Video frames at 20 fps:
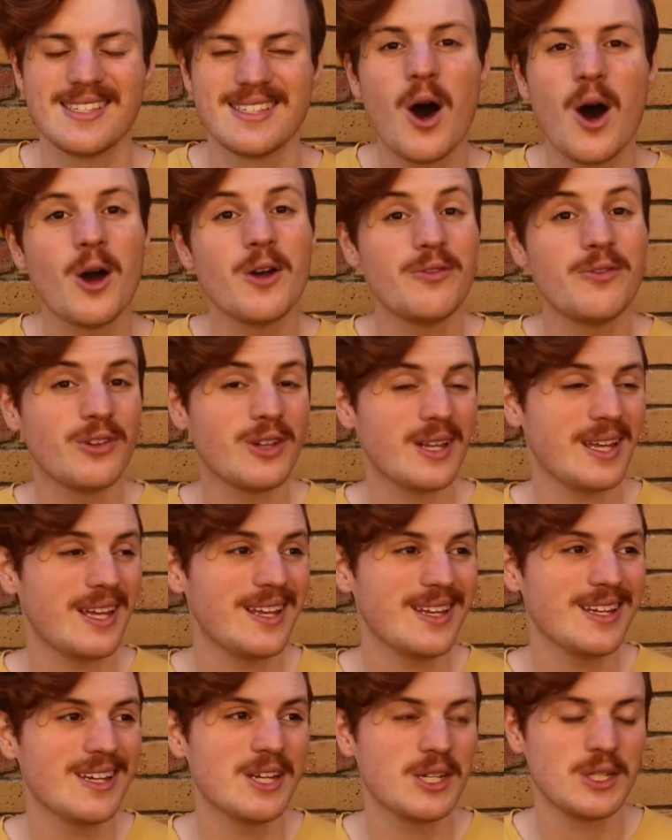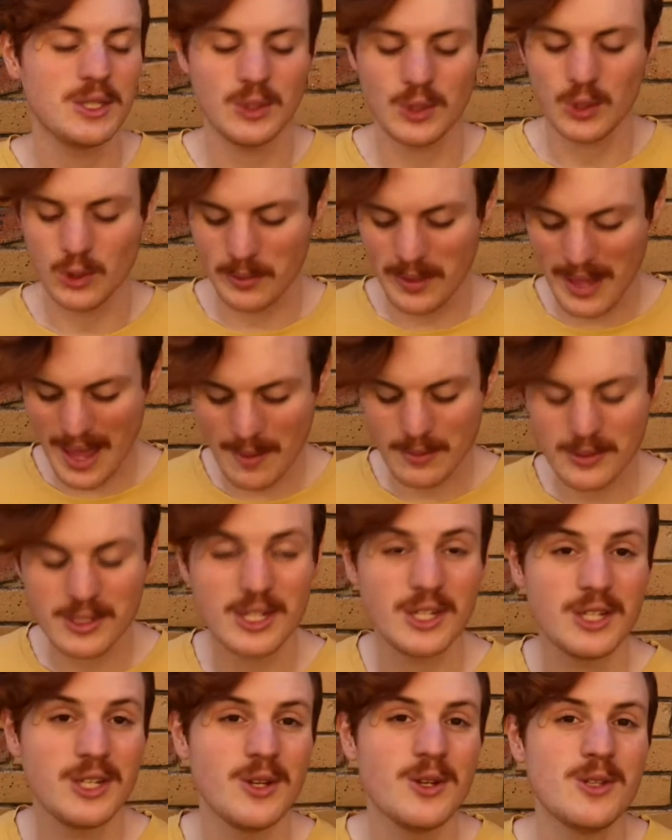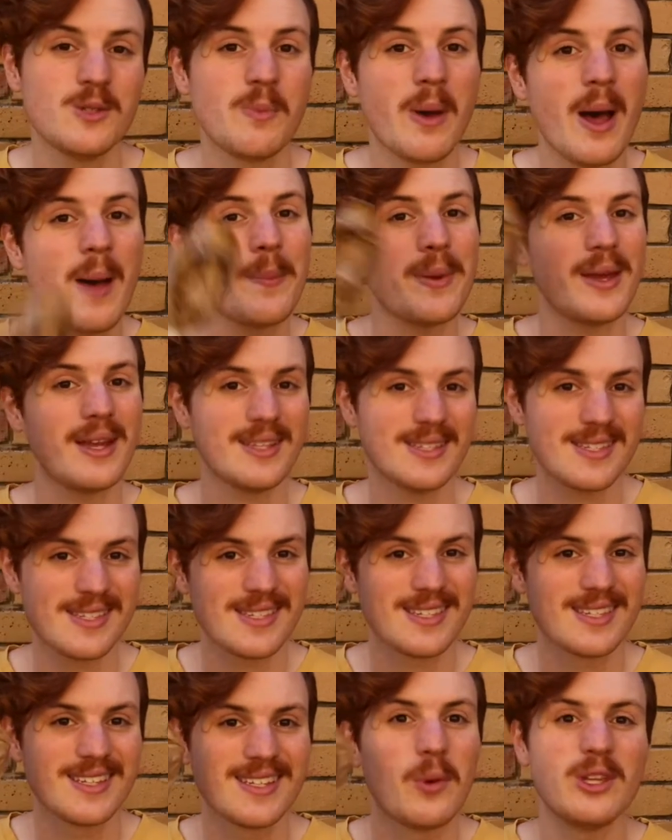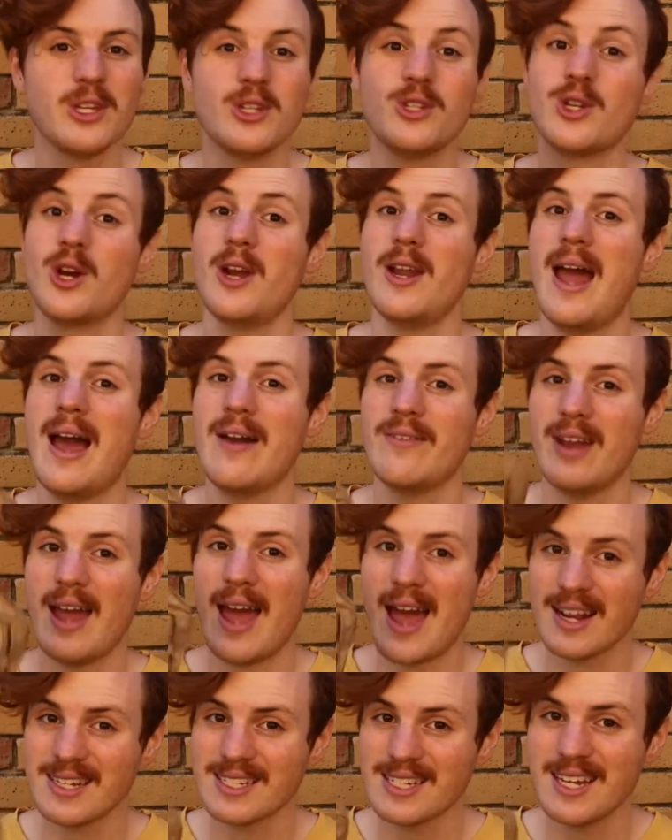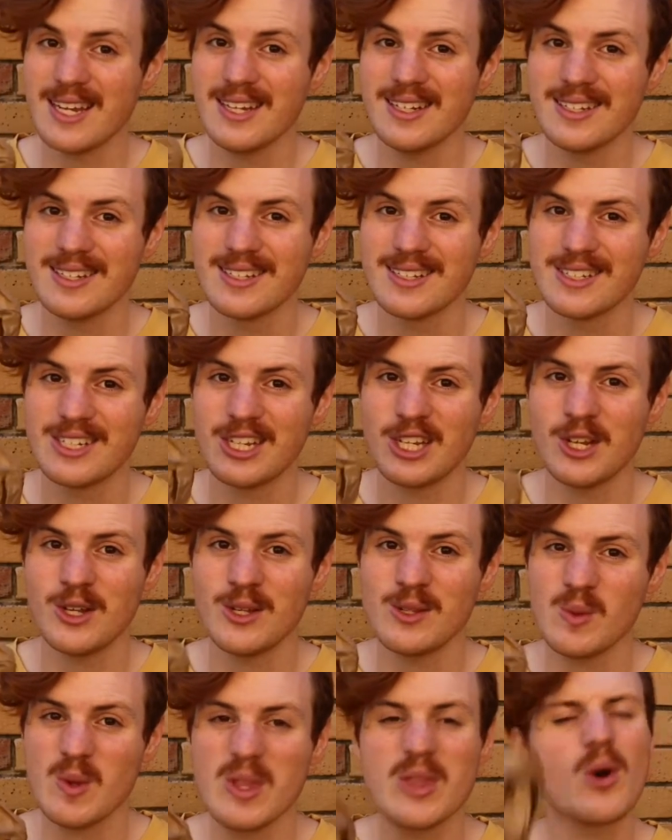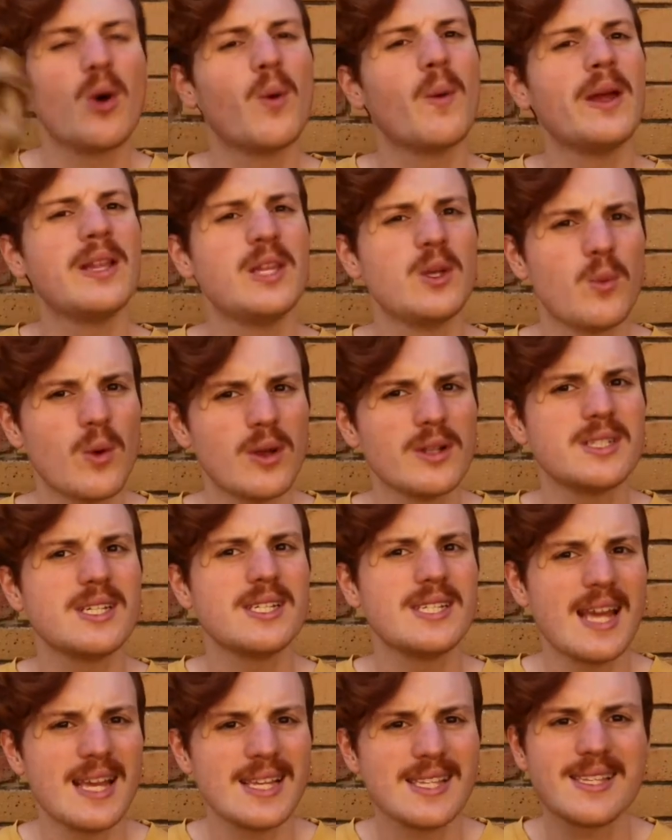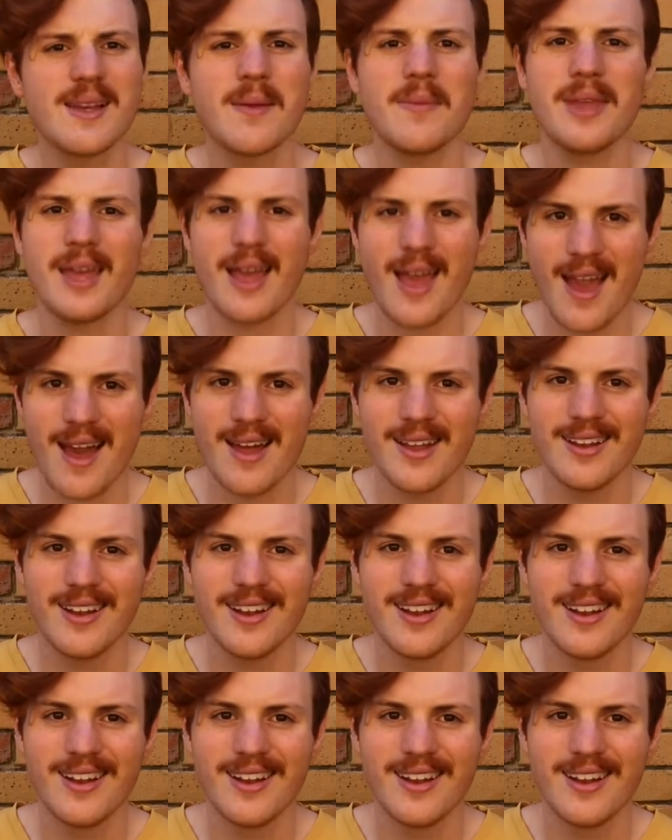Hopefully you'll be able to use puppets when you don't have an actor to use with or when you want to test something out.